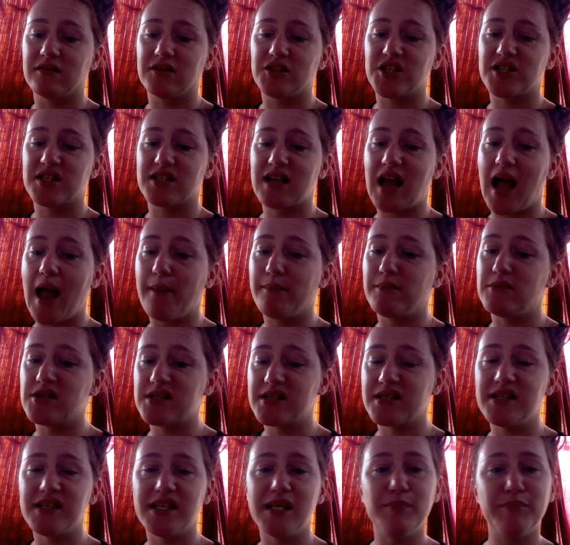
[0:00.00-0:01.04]
Just I'm just
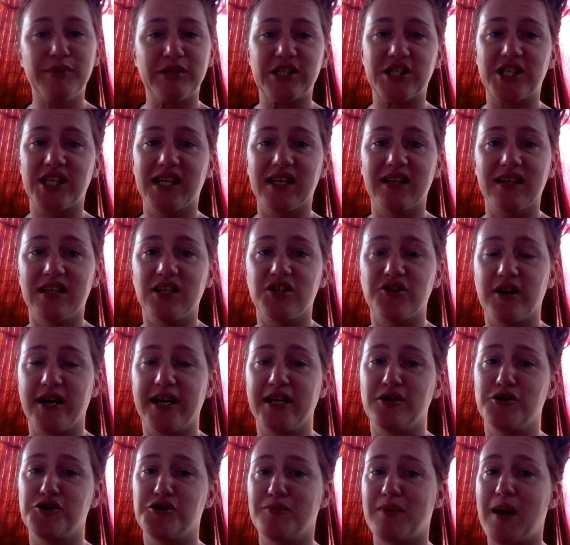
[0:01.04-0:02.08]
gonna keep pushing and trying
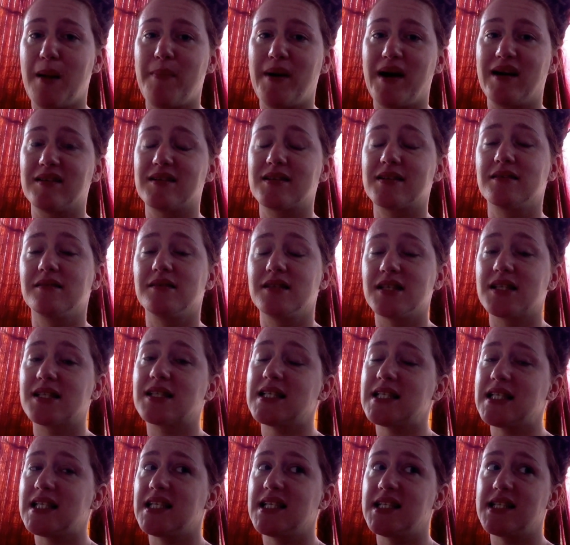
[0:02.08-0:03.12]
to do my best, and this
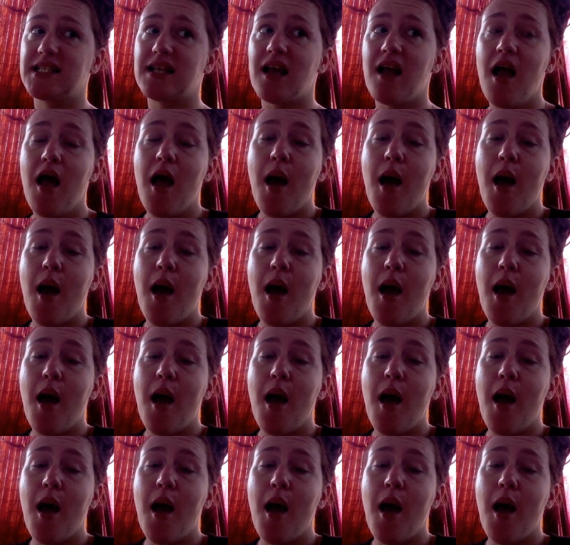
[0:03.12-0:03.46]
is